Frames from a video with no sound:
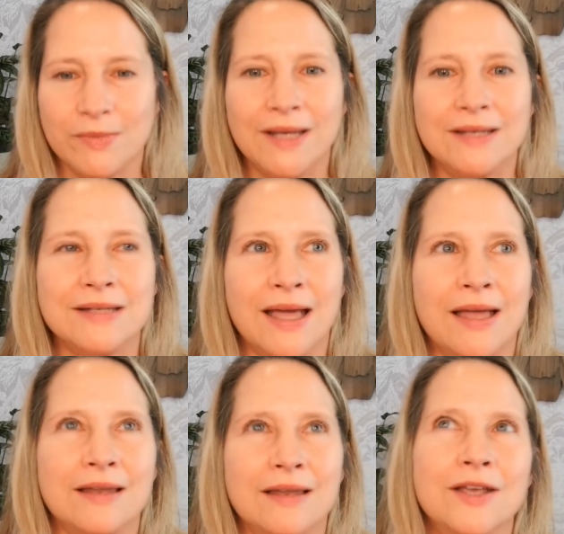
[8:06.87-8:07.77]
My
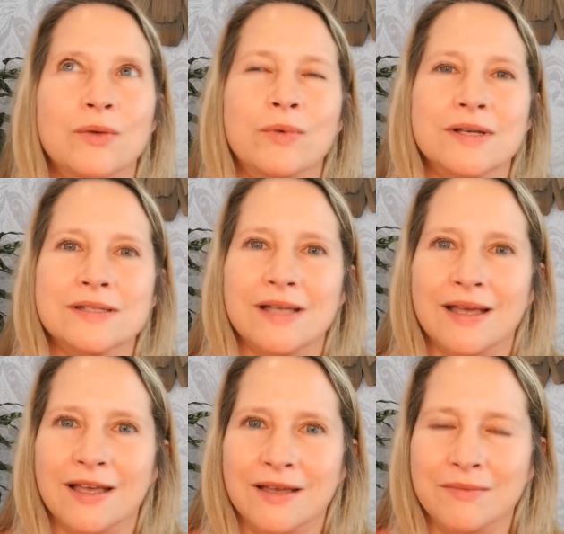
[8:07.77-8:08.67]
dad was
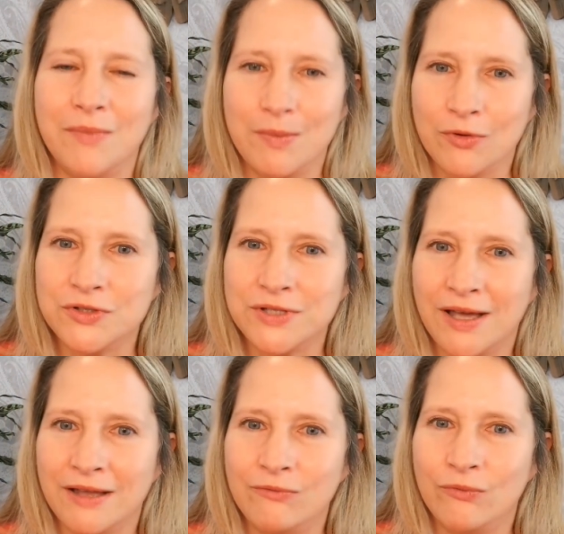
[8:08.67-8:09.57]
my birth
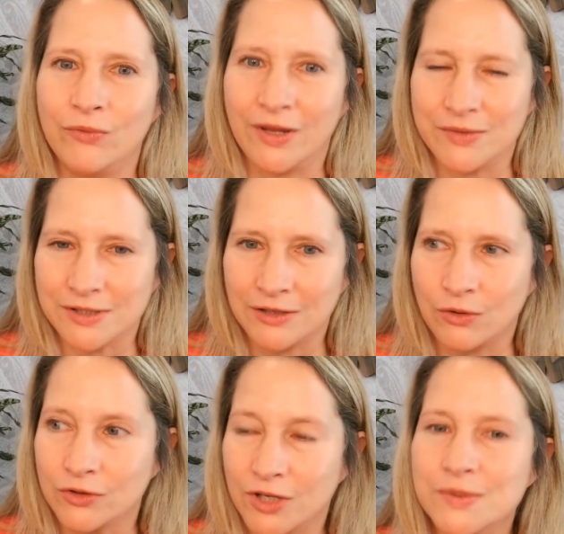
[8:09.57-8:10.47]
dad when I was a little
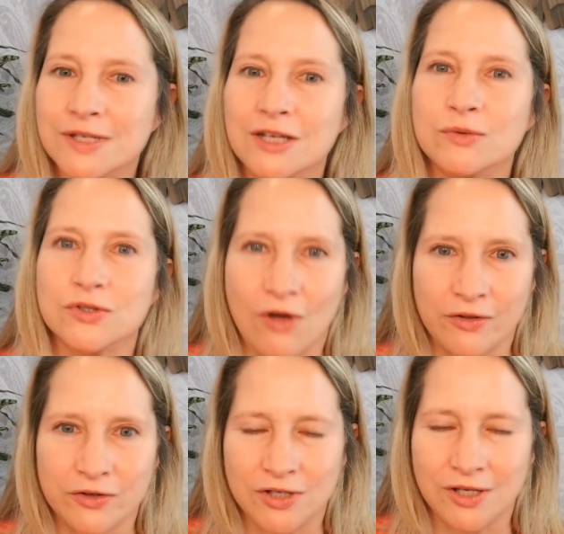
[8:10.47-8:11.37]
older. He was into
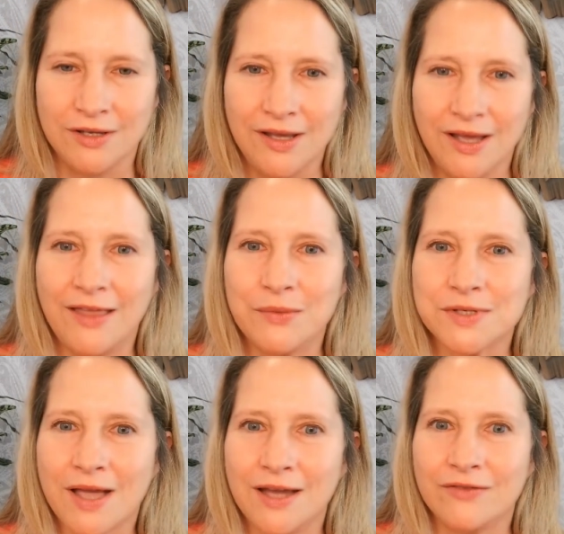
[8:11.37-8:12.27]
astrology, and that was
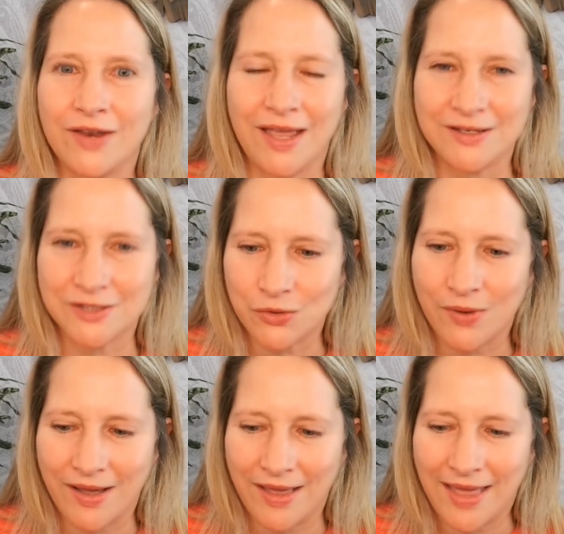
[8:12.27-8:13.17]
kind of it. And so
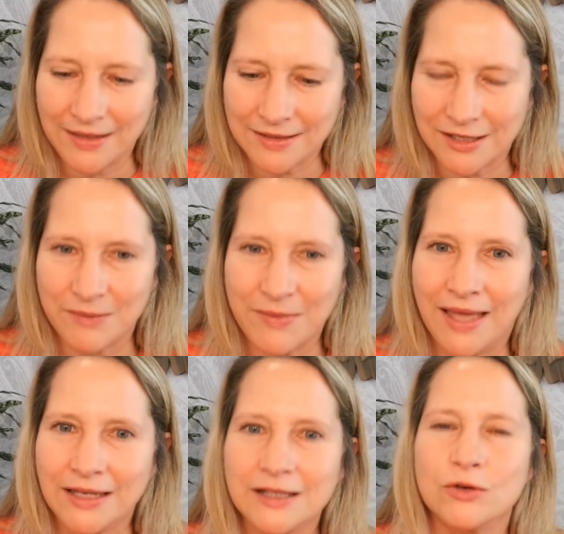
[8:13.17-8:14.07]
anytime
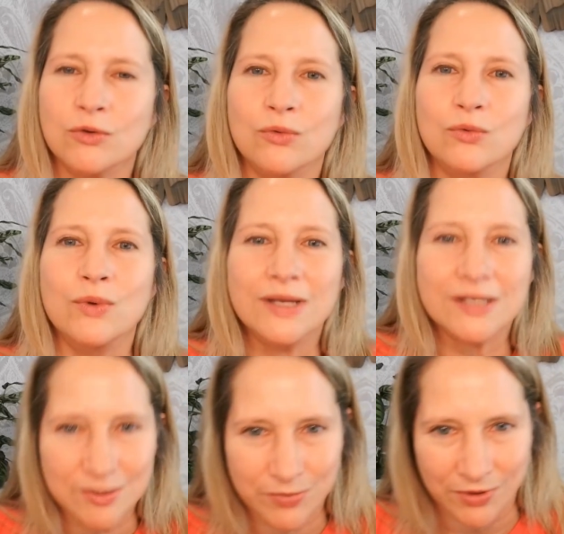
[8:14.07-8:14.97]
any little
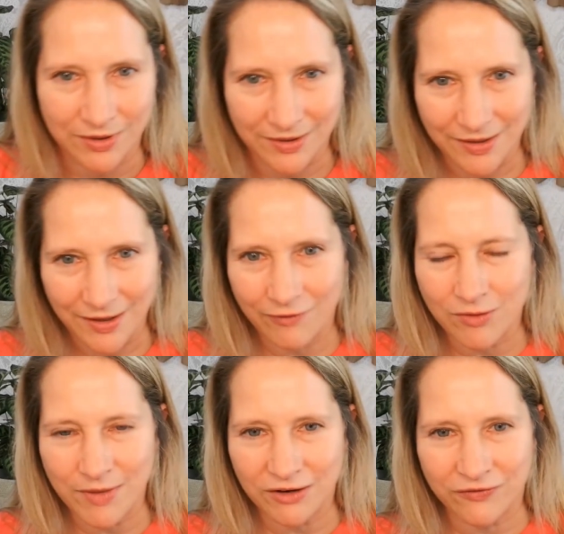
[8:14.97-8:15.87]
whisper of
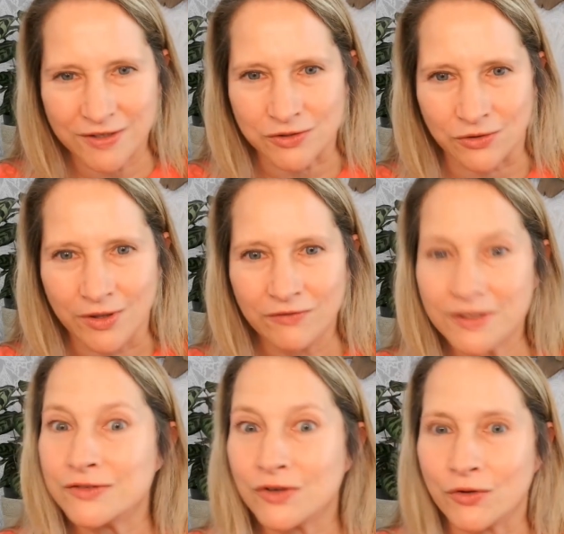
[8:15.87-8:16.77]
the
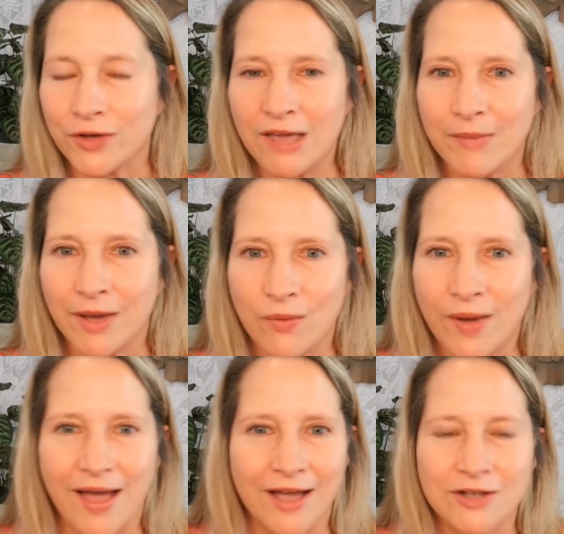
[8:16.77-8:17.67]
metaphysical came my
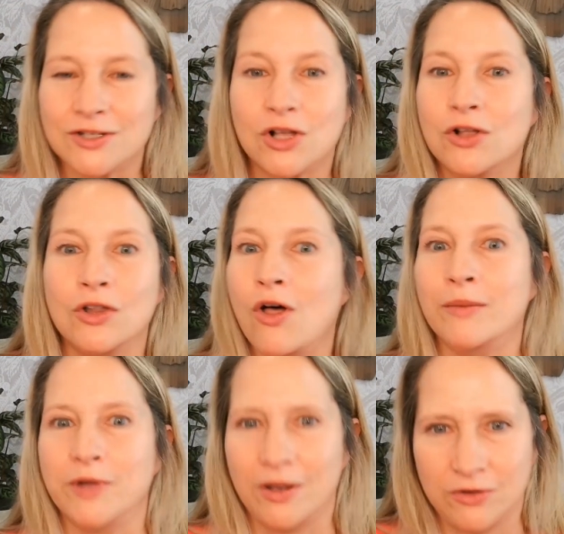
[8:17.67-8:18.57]
way, I just
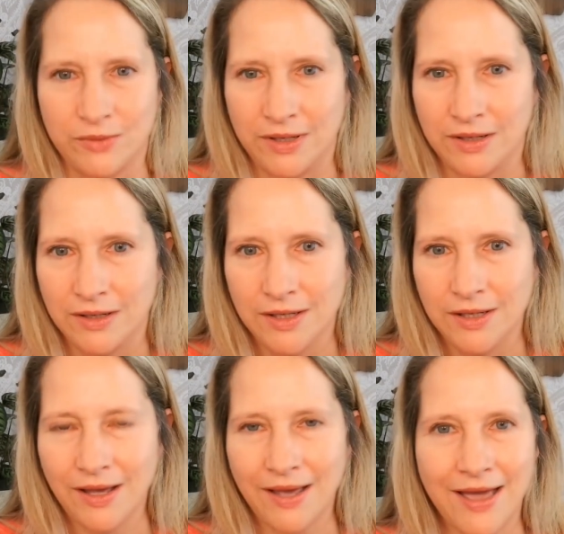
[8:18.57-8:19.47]
glommed onto it.
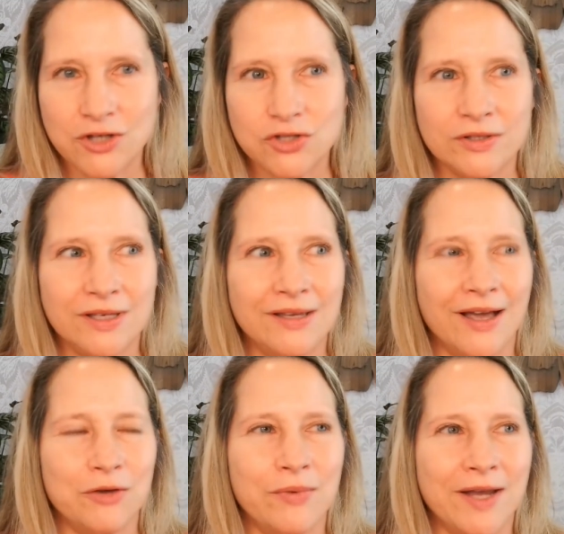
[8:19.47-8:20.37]

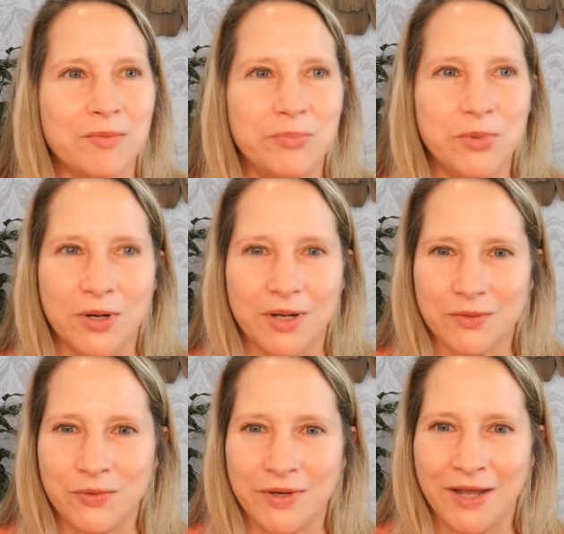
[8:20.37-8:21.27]
I read a book
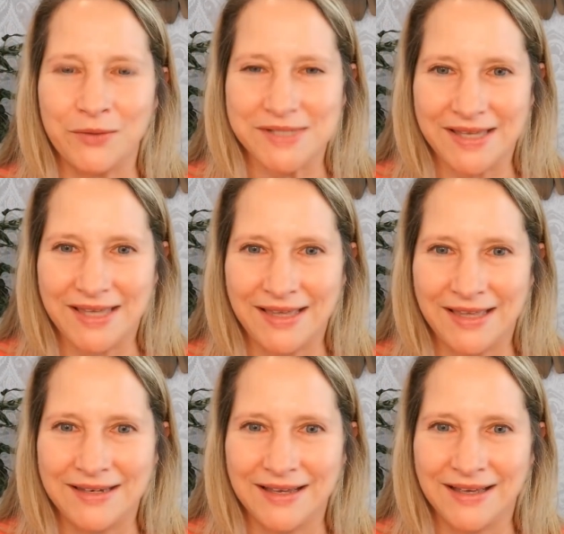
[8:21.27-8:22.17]
when I was a
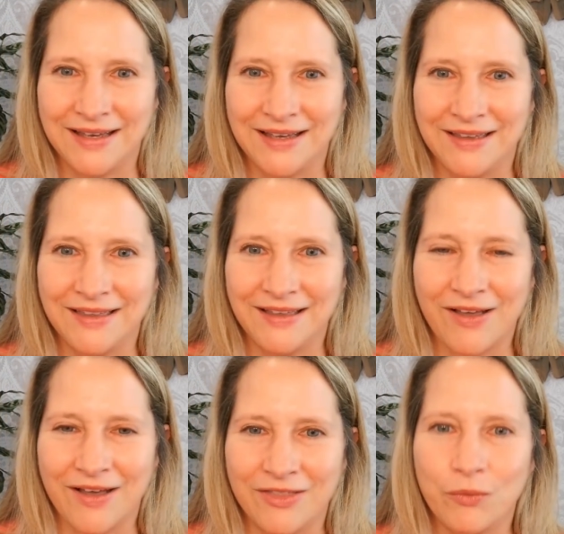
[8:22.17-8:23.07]
kid,
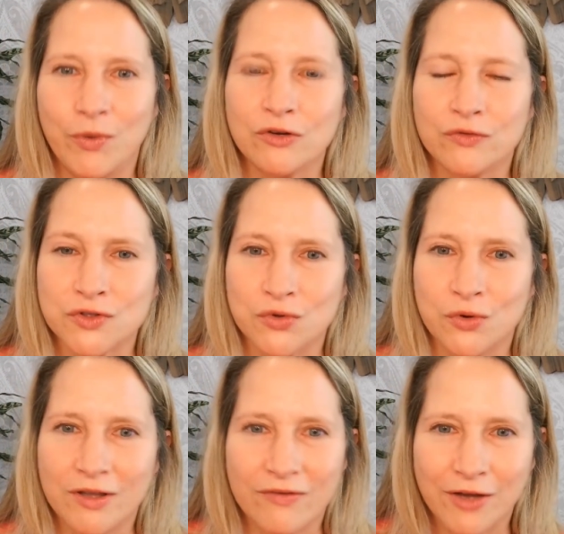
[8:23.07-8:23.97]
The Wonderful
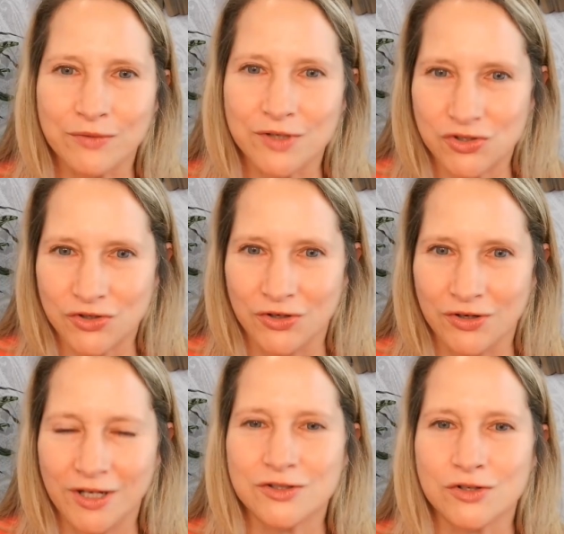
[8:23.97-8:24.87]
Story of Henry Sugar,
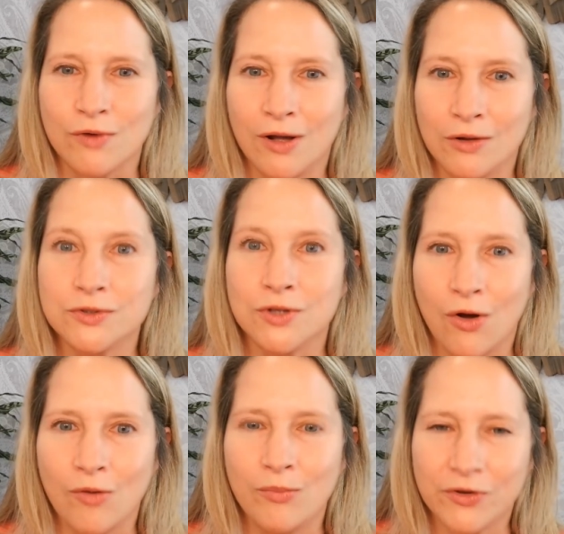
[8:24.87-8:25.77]
and it's a Roald
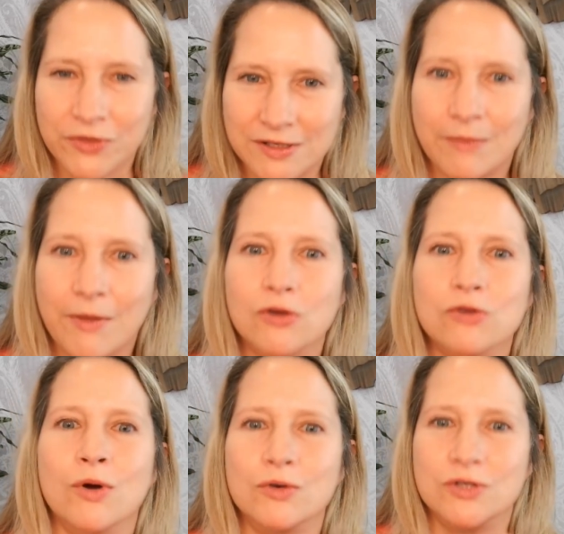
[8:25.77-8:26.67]
Dahl book, the same guy who
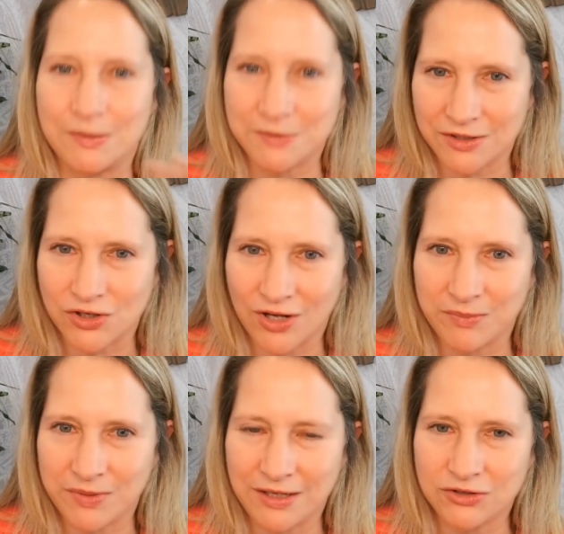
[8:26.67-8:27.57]
wrote James and the
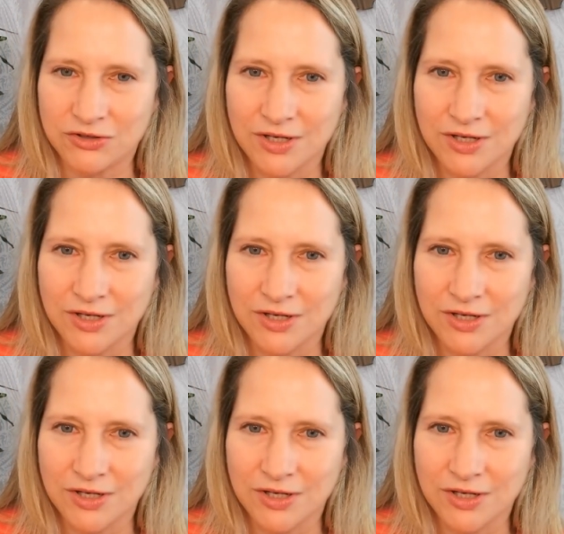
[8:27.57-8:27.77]
Giant Peach.